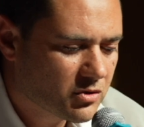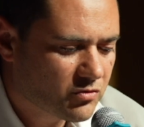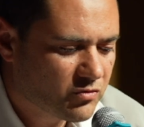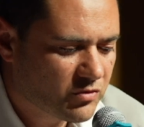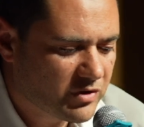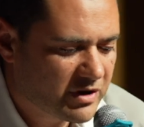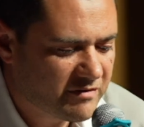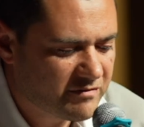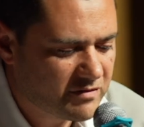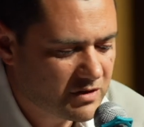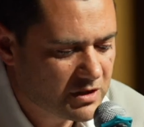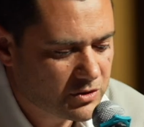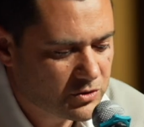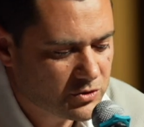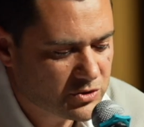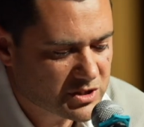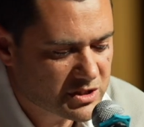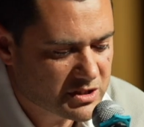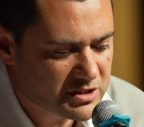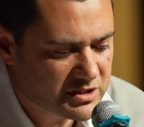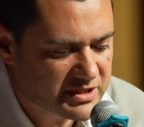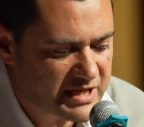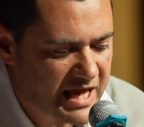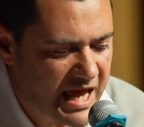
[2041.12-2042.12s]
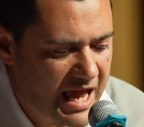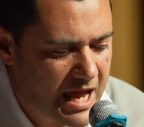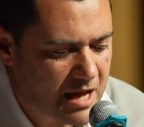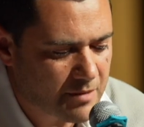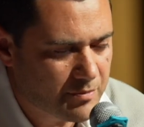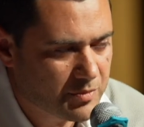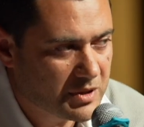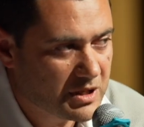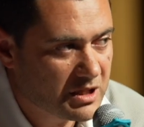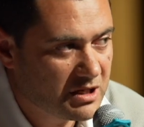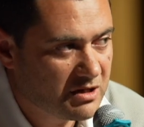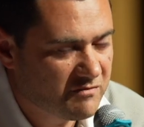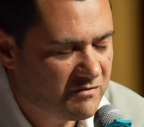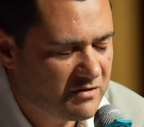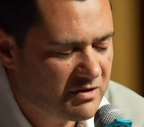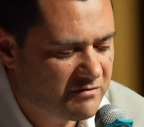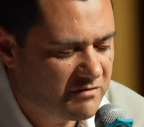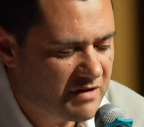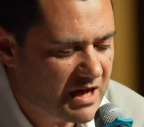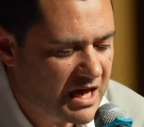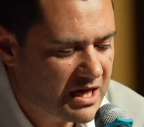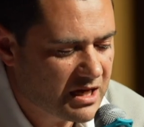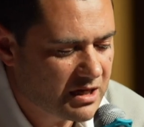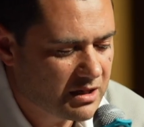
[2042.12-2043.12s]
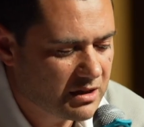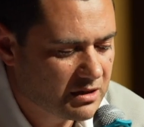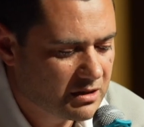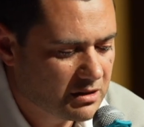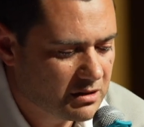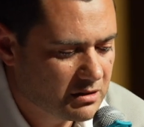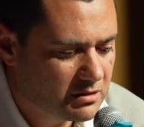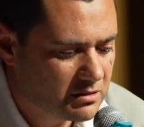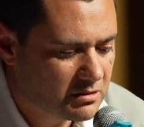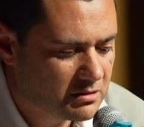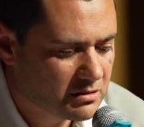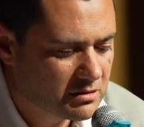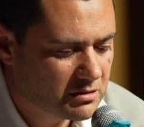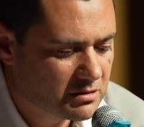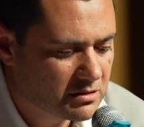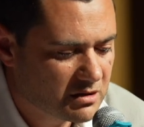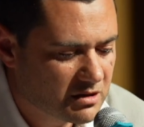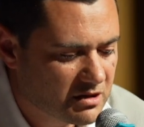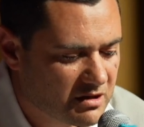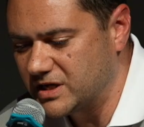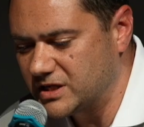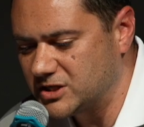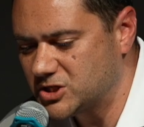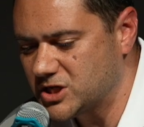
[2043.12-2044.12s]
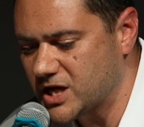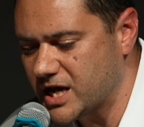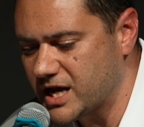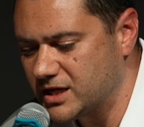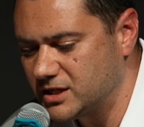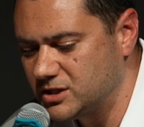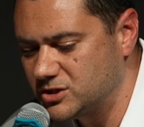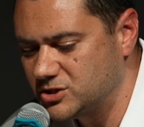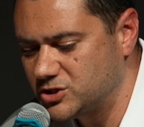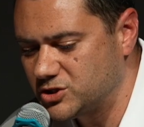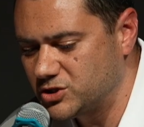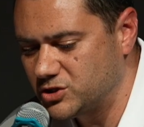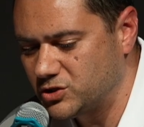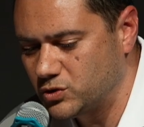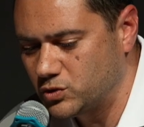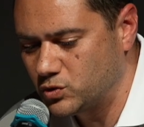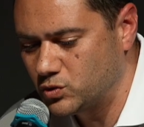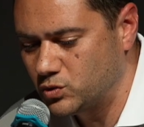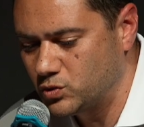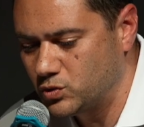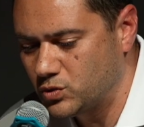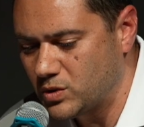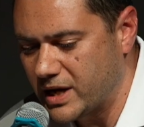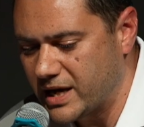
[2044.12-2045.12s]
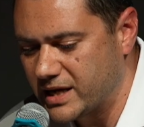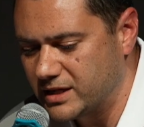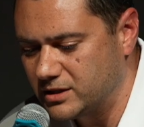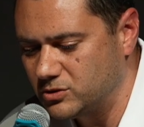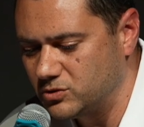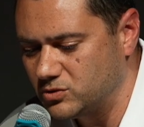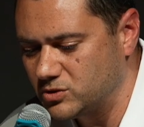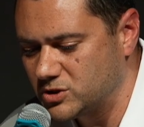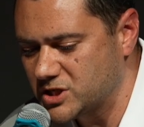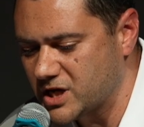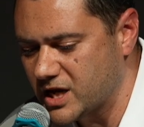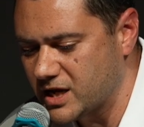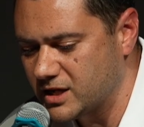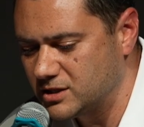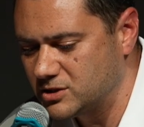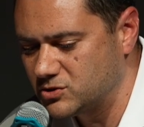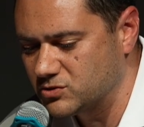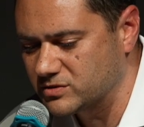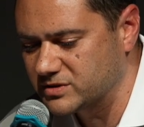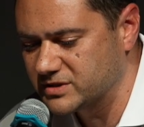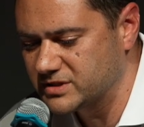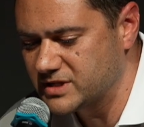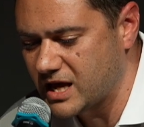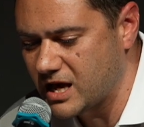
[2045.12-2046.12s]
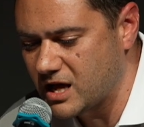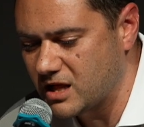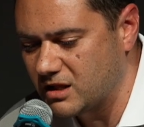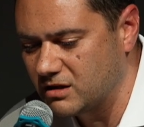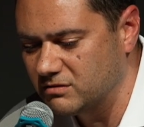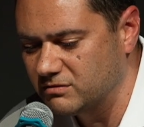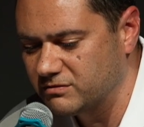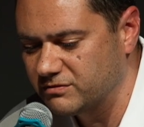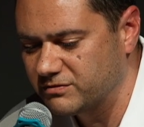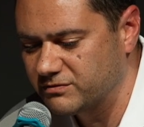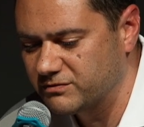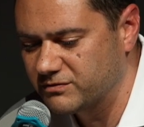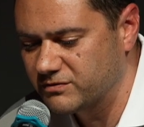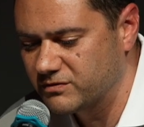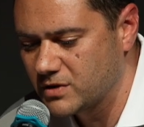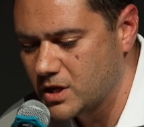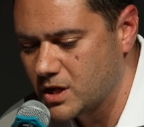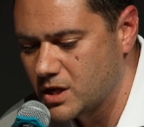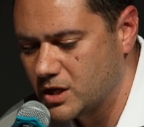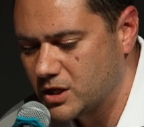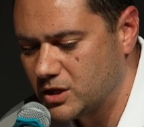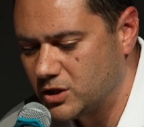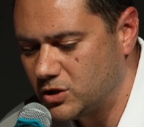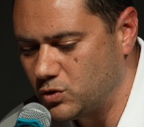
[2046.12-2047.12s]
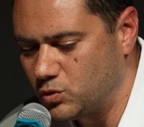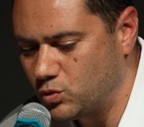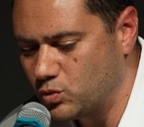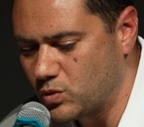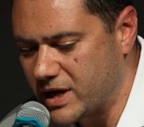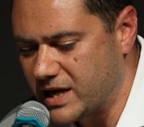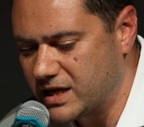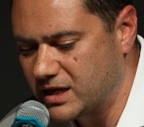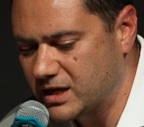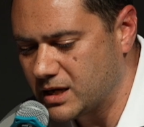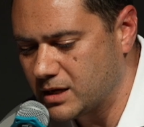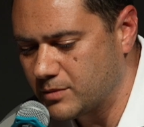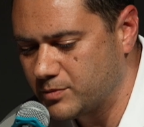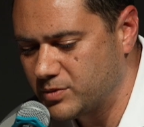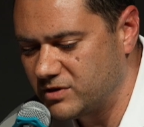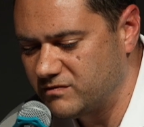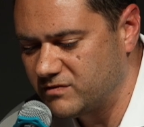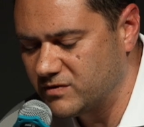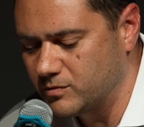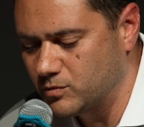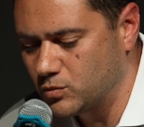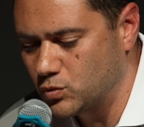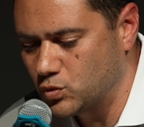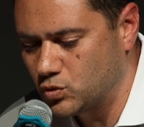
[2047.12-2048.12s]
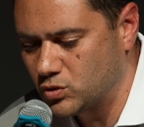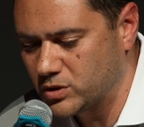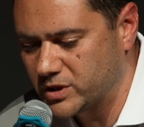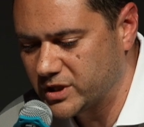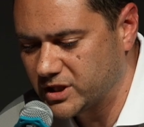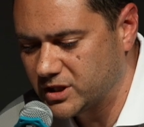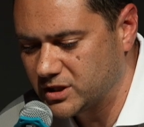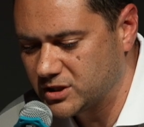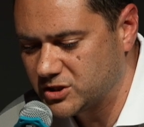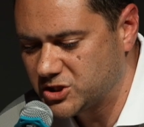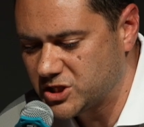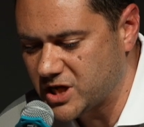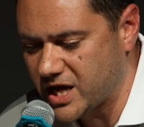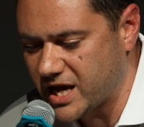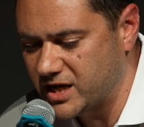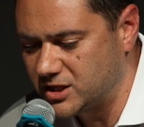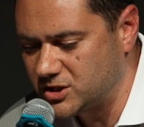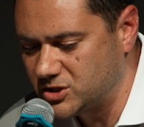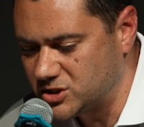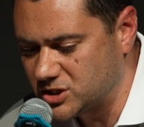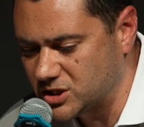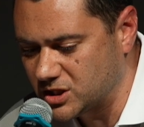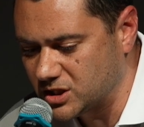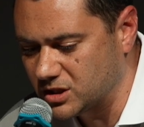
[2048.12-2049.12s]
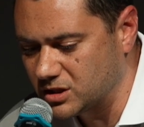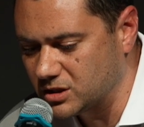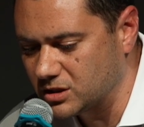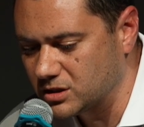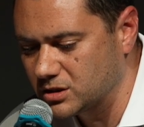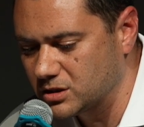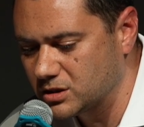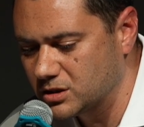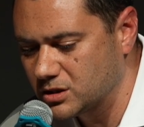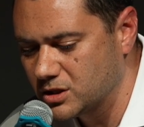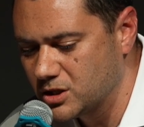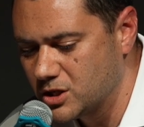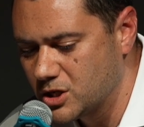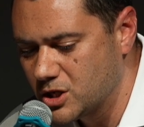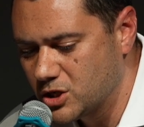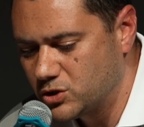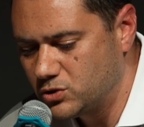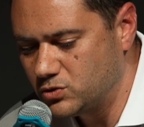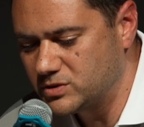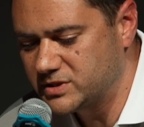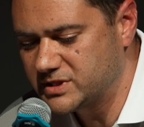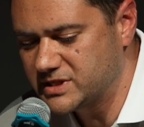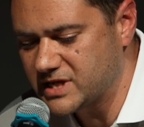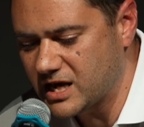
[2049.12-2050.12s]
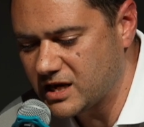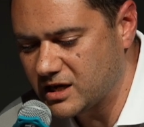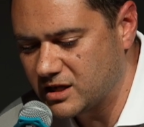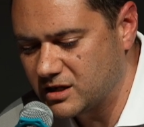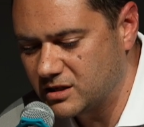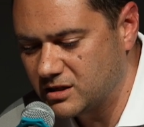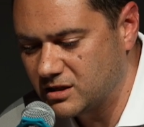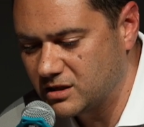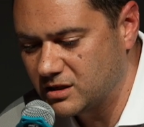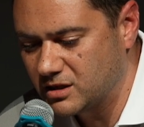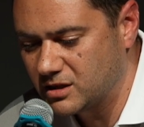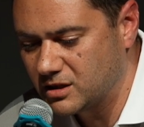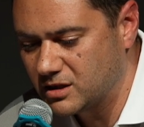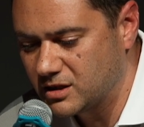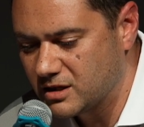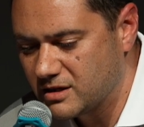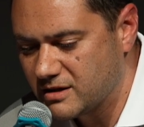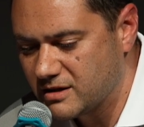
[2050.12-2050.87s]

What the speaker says: Revolutions happen in the vein. They change you and you change yourself. You wake up in the morning changing. You say,